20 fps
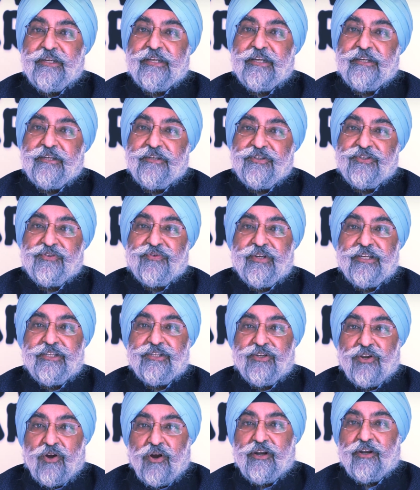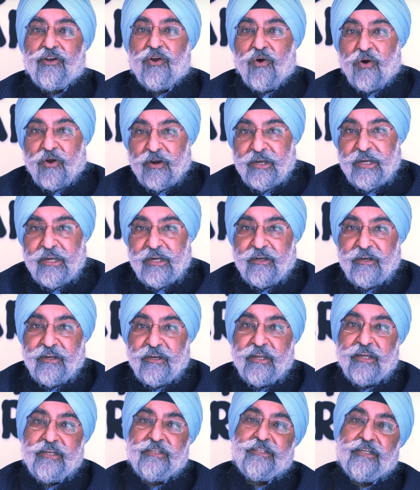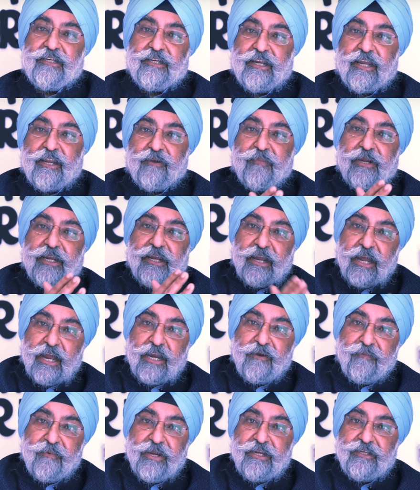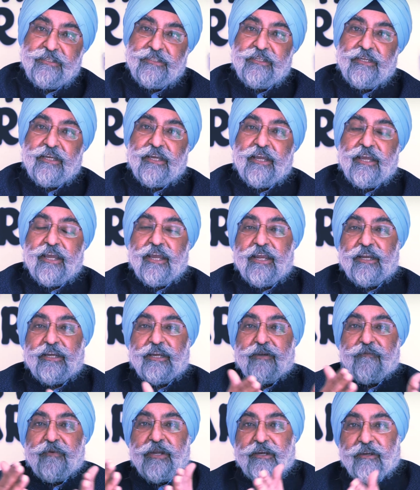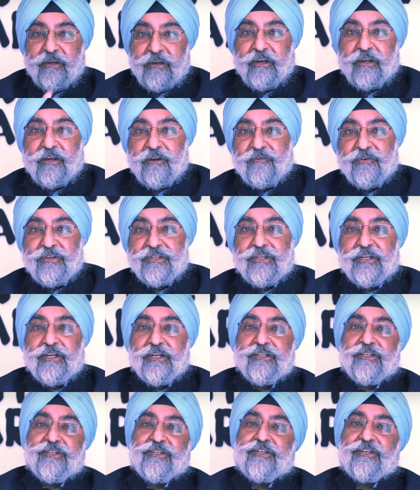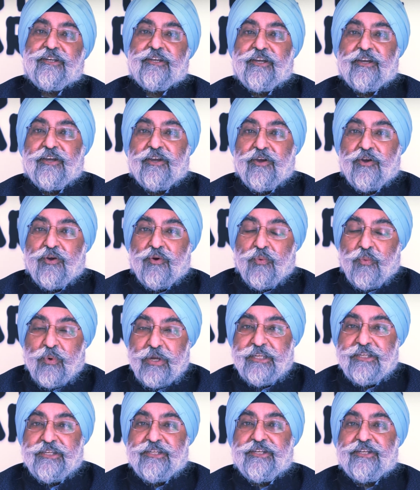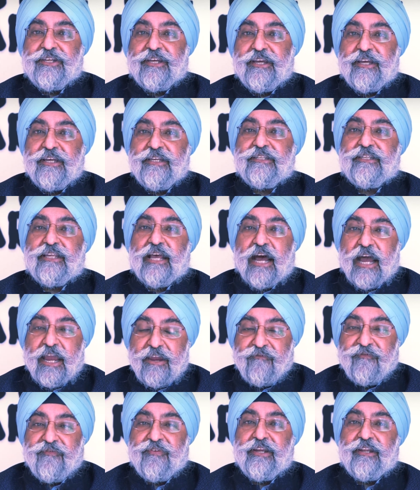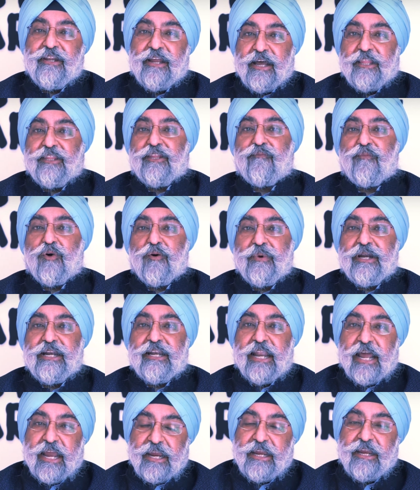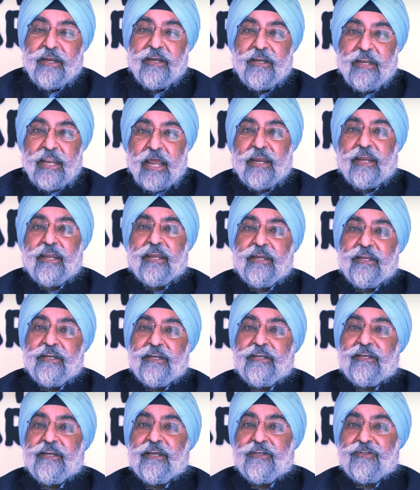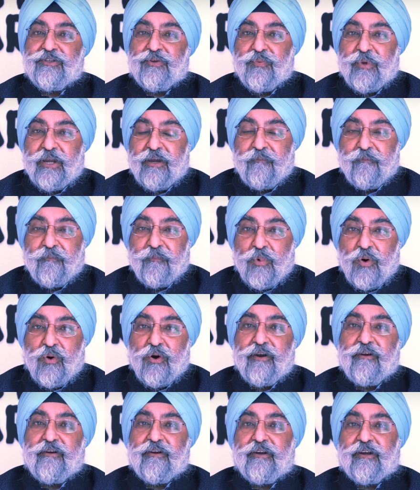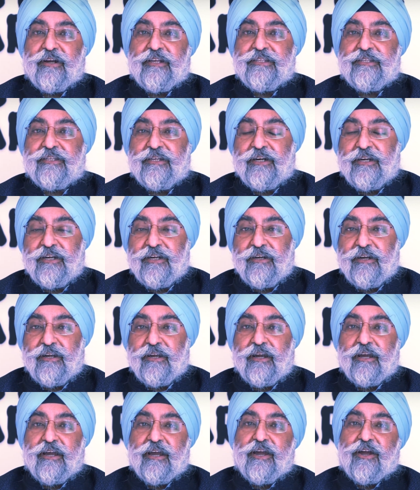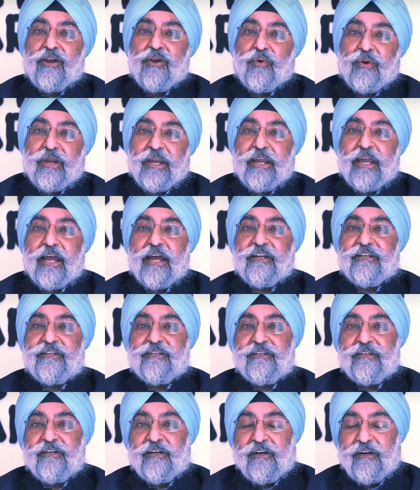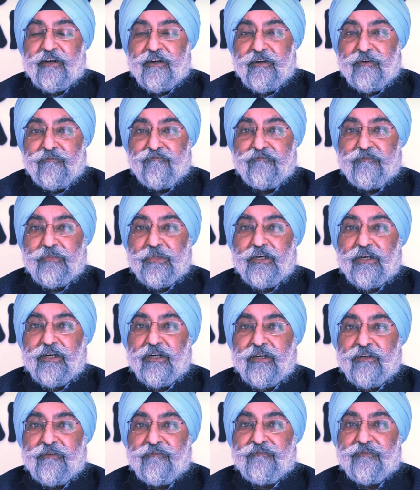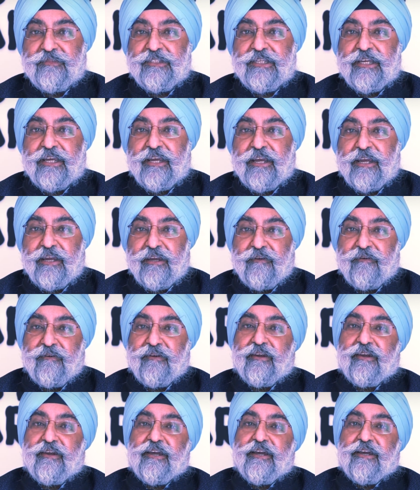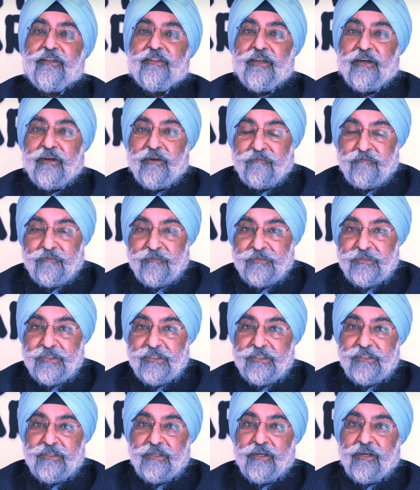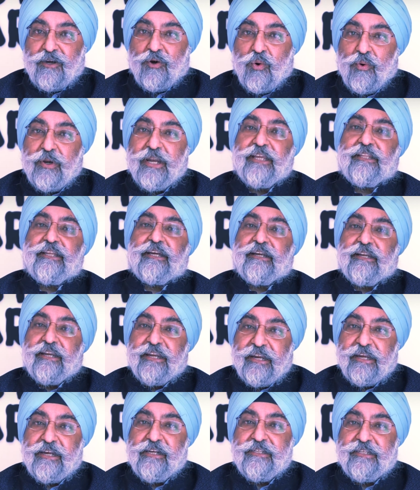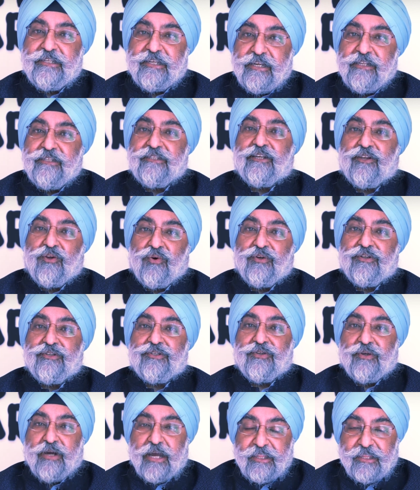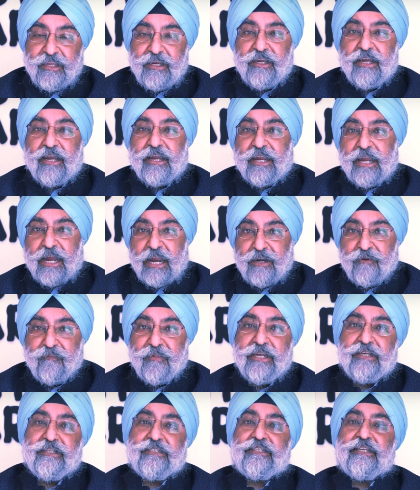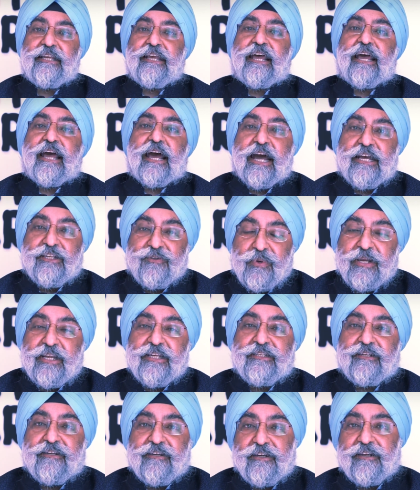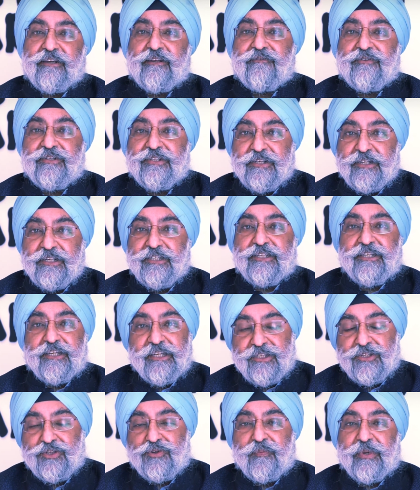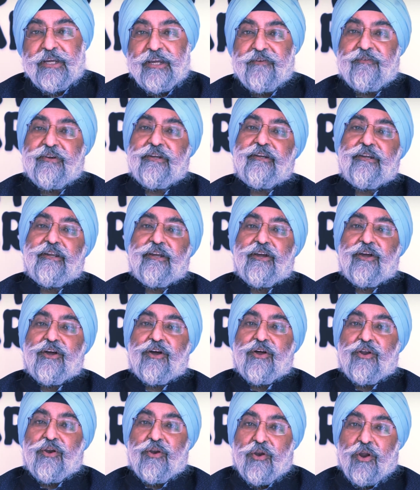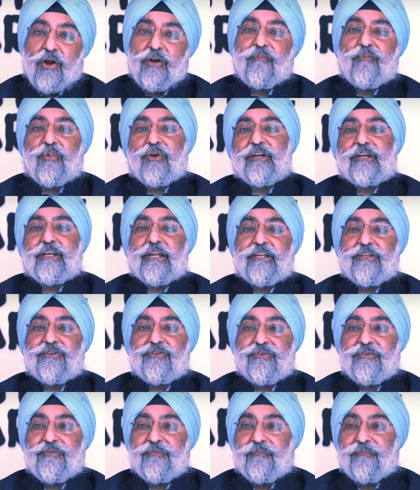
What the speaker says: Dentistry is not only clinics, it can be academics, it can be clinical research, which is, I feel, at the moment lacking in India. So we are more concerned looking at, say, the honing the clinical skills alone. So I think academics as well as clinical research needs to be given a lot more attention.